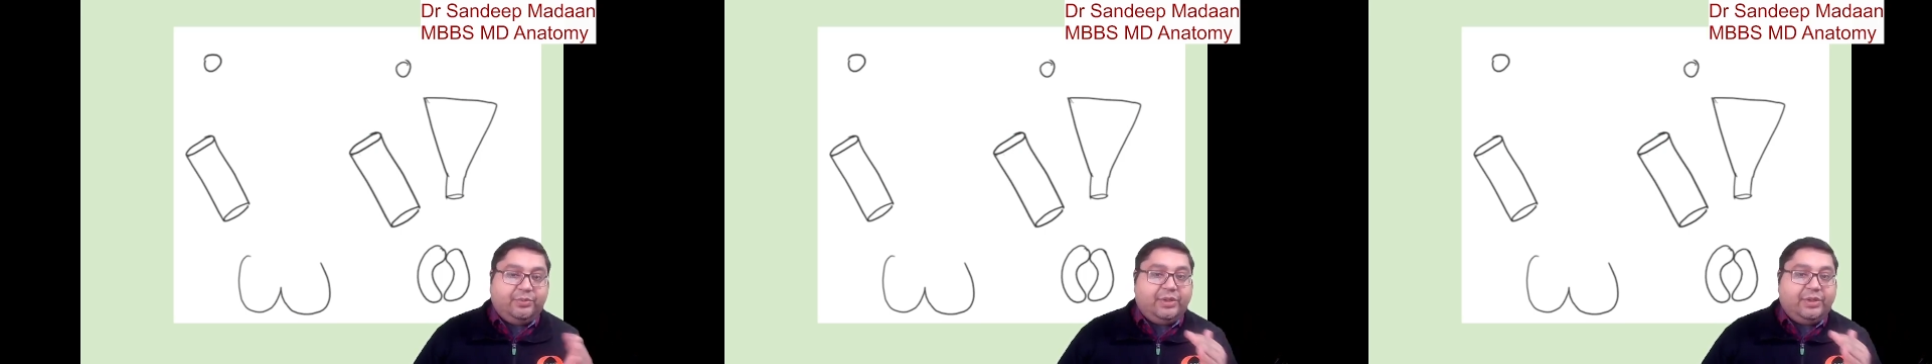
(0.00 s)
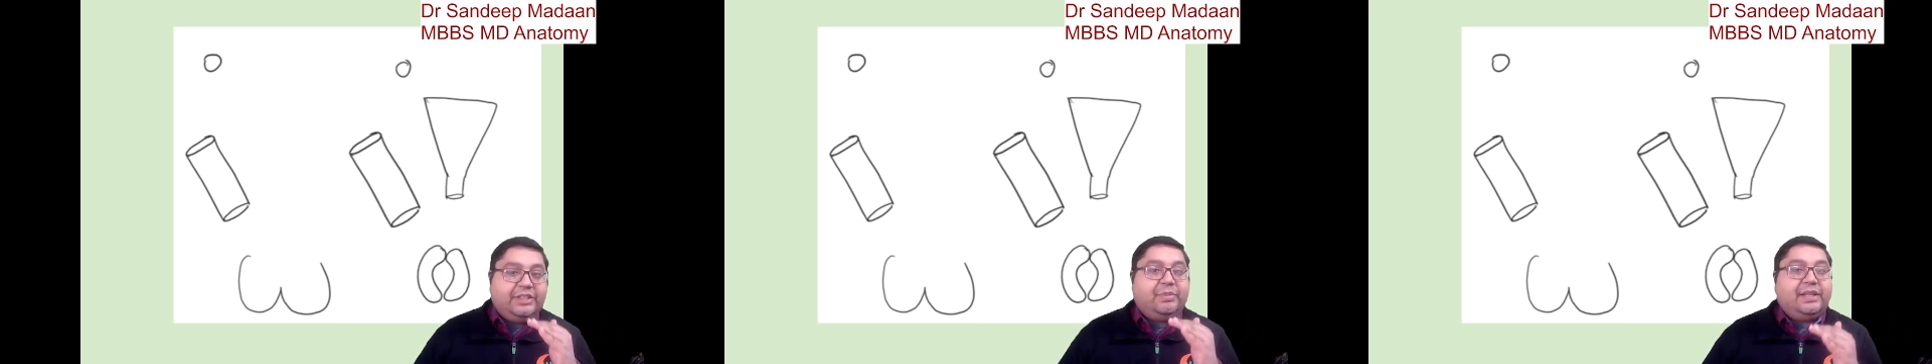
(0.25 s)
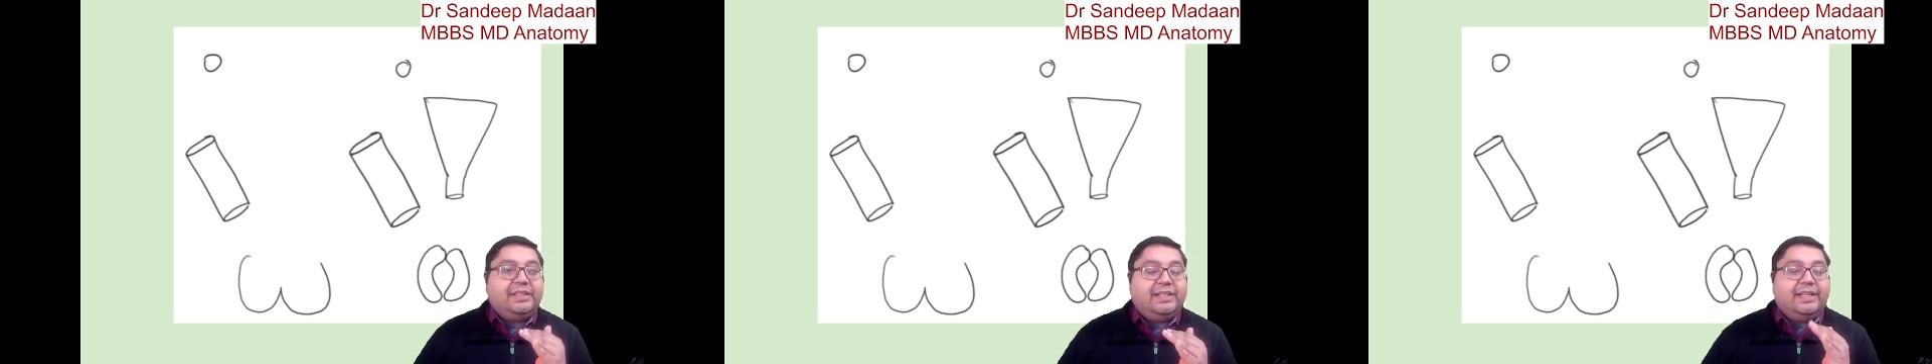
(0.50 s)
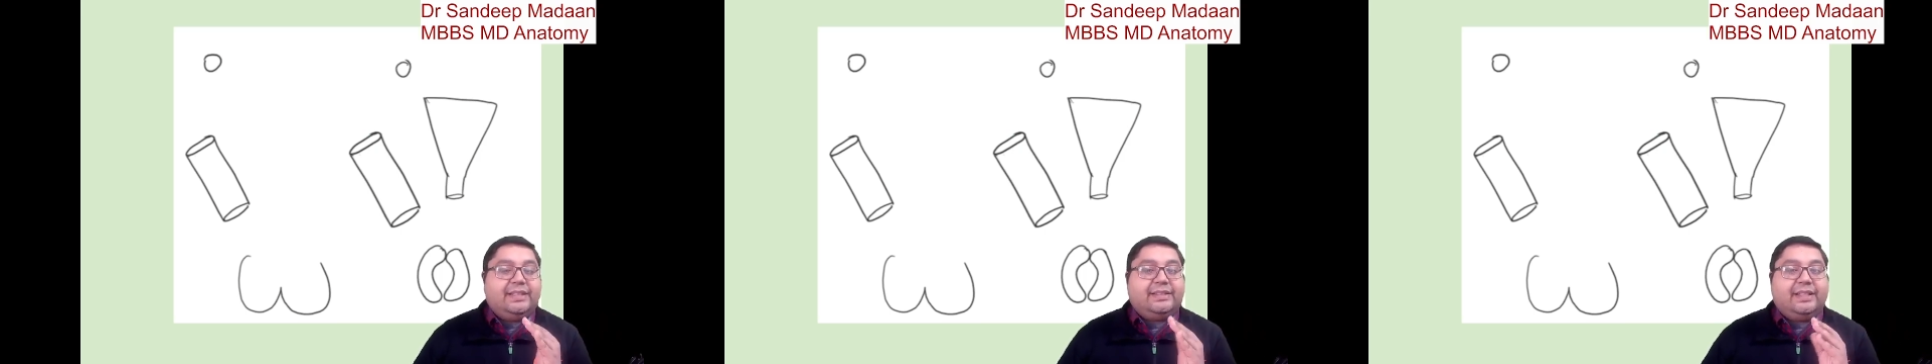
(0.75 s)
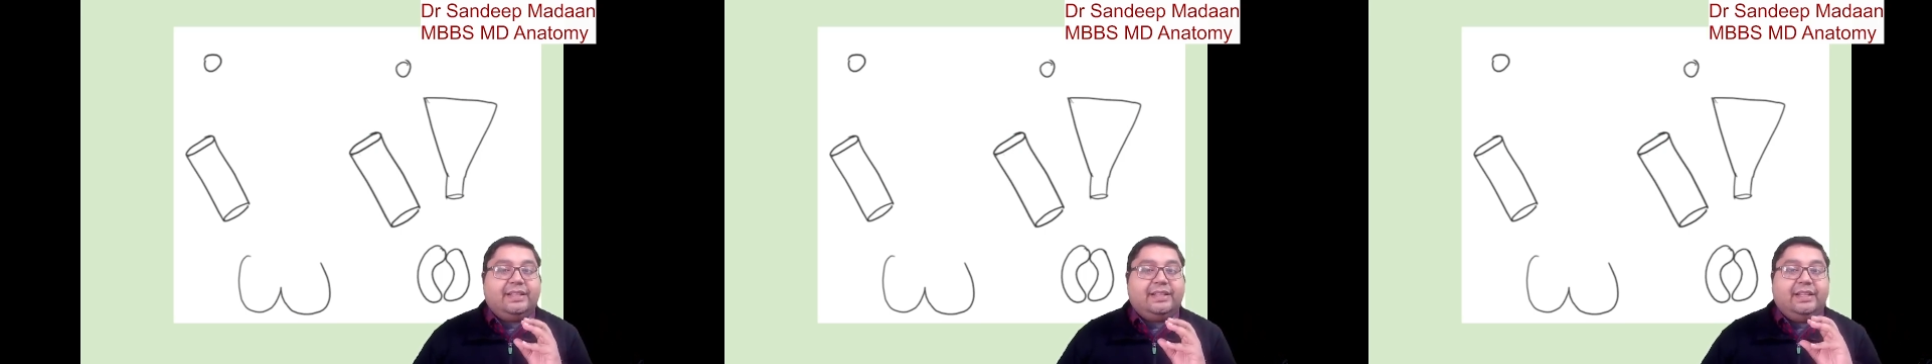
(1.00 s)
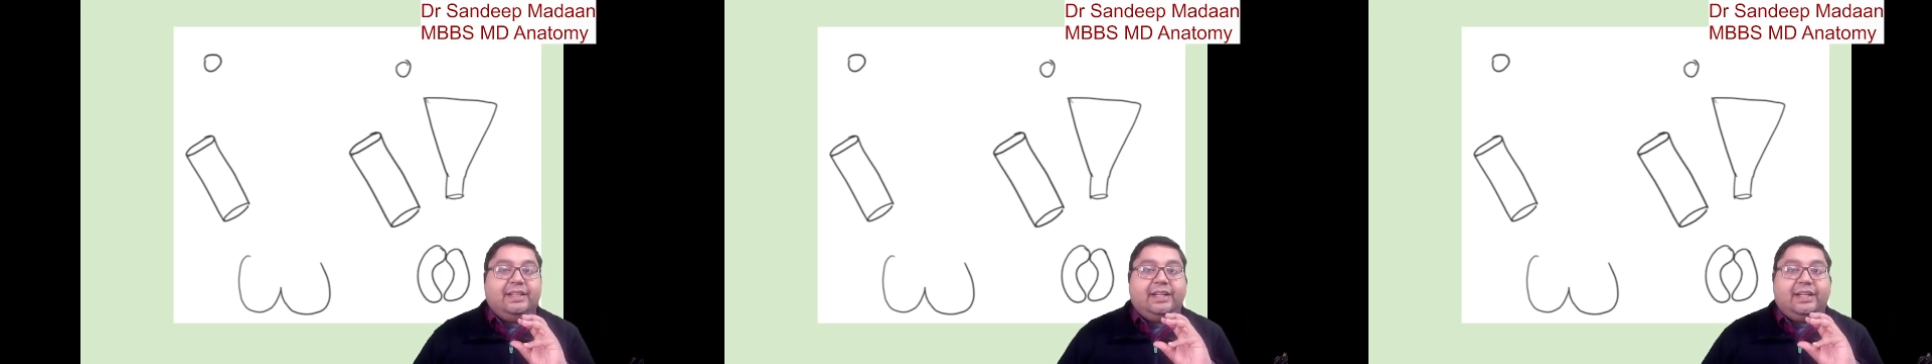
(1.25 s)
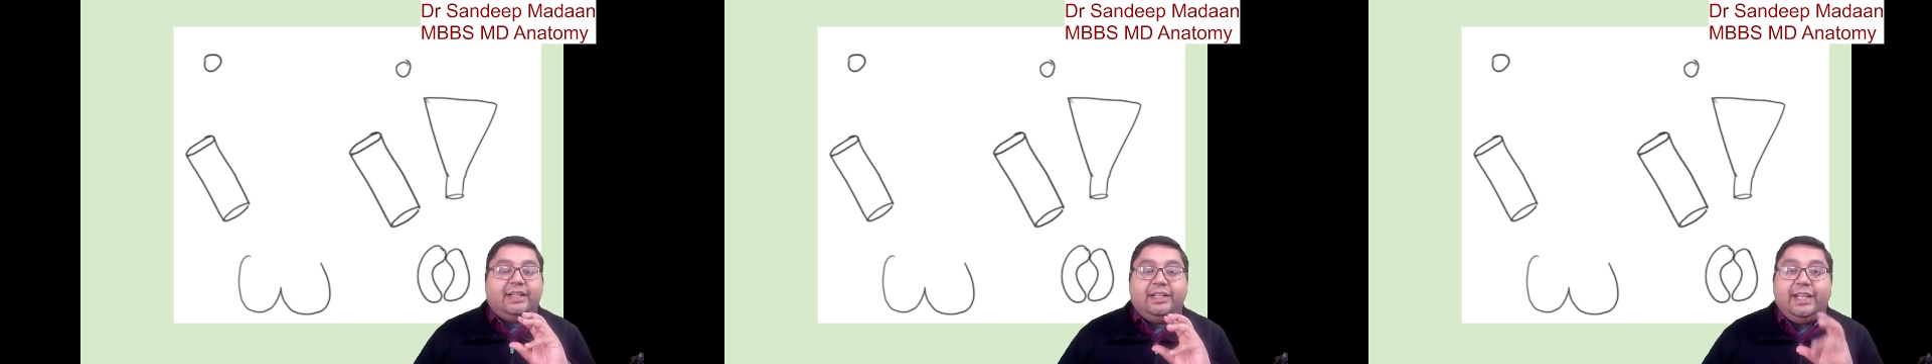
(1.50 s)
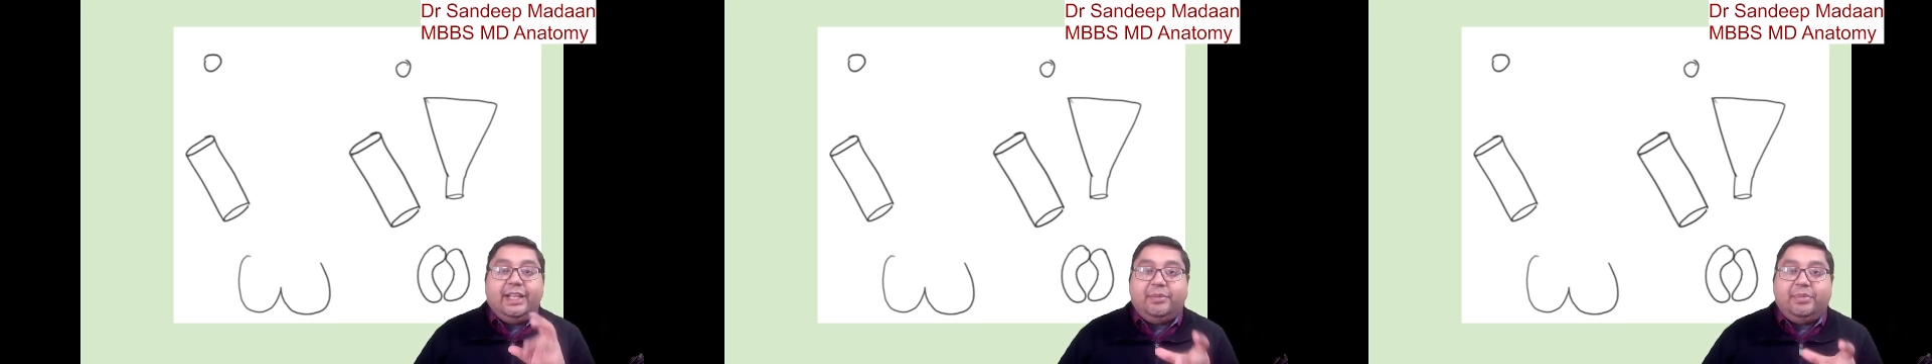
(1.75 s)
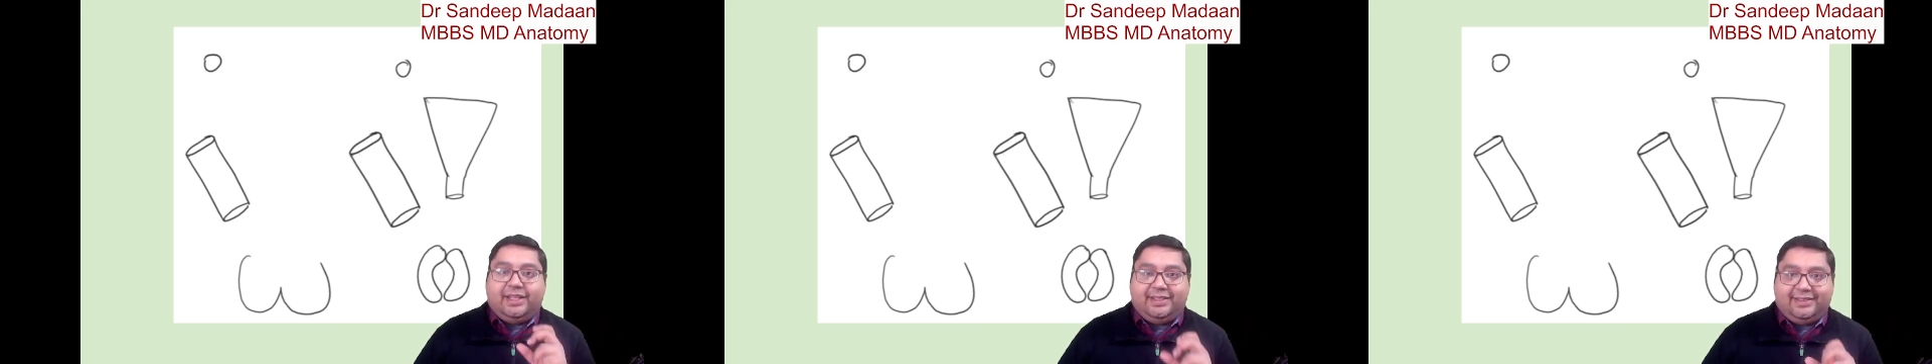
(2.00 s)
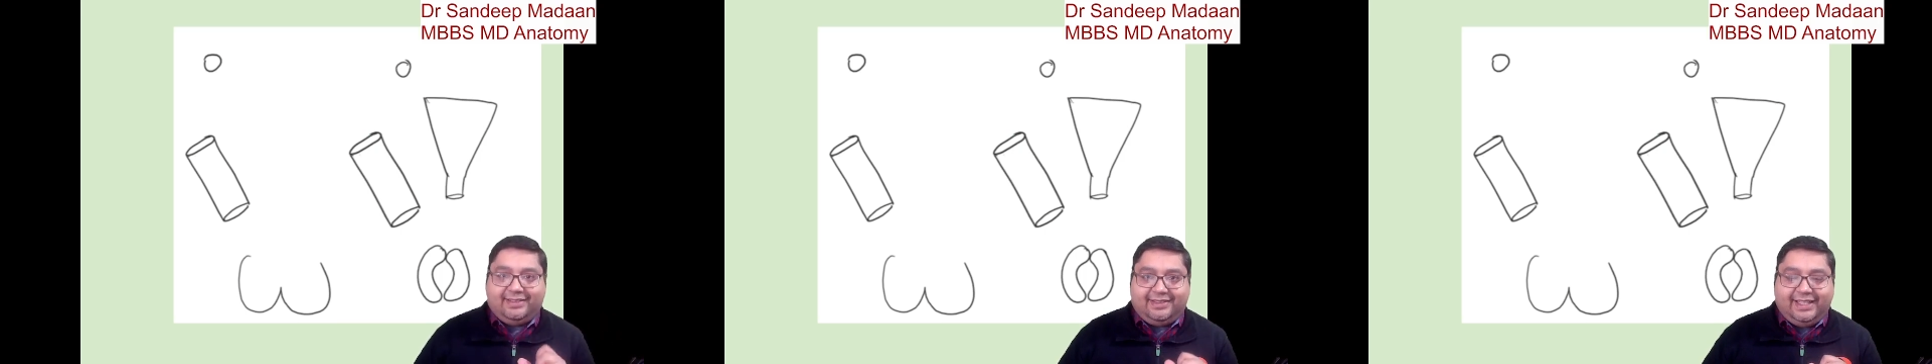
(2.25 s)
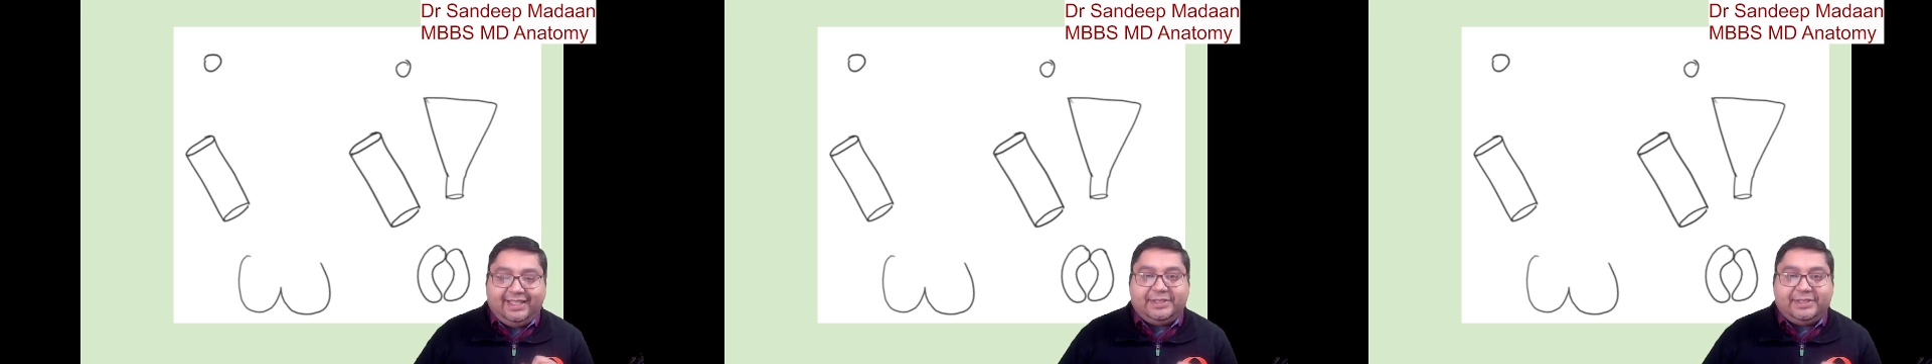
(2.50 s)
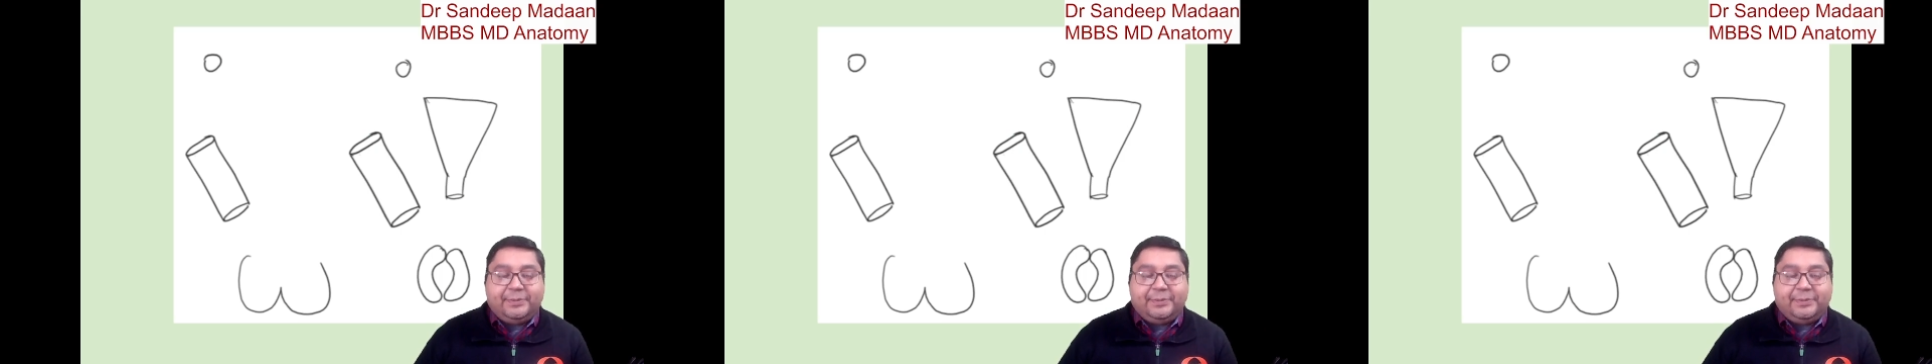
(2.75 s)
what is present is the labia, right?